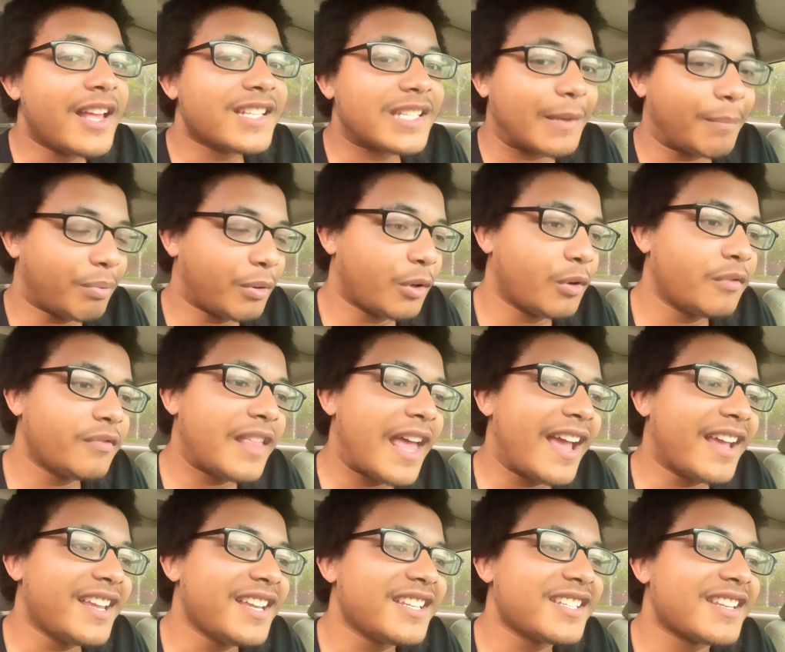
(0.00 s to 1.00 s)
to prove
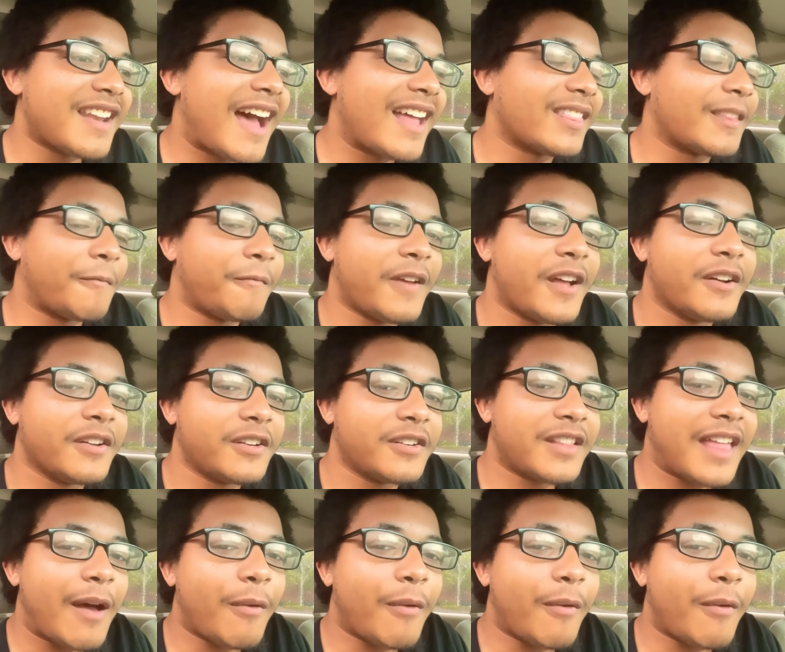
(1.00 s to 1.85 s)
that he's not the failure